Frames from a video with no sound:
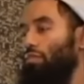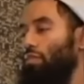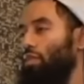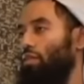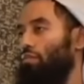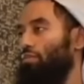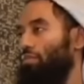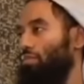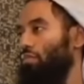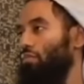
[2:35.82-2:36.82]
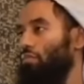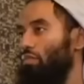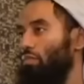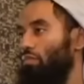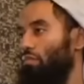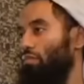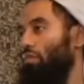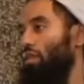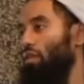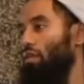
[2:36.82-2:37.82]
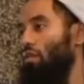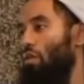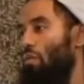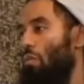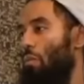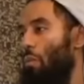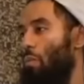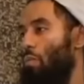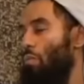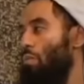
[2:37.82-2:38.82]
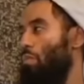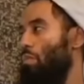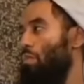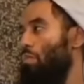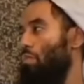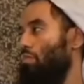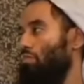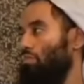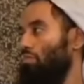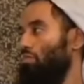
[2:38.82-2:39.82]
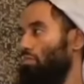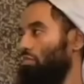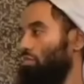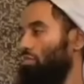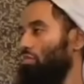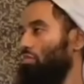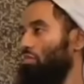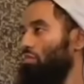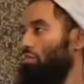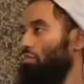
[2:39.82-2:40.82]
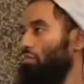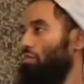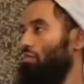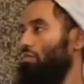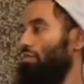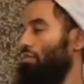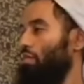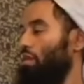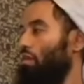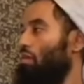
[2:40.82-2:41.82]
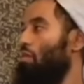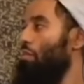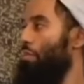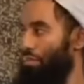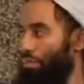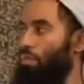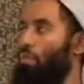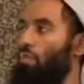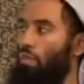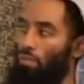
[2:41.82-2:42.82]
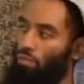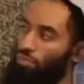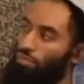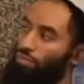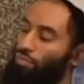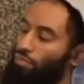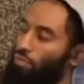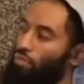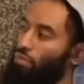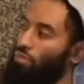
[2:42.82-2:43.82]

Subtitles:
(not speaking)